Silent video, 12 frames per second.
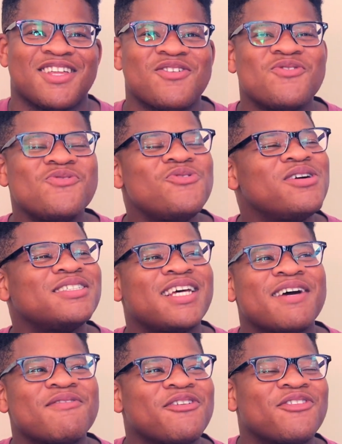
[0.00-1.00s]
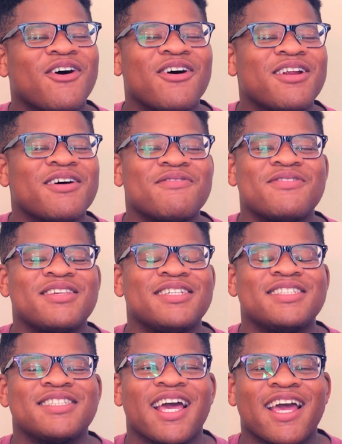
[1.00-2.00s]
Who has ever thought of
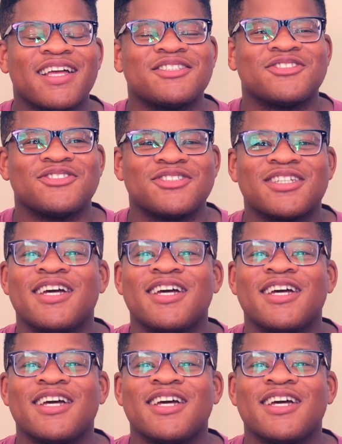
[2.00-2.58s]
these answers?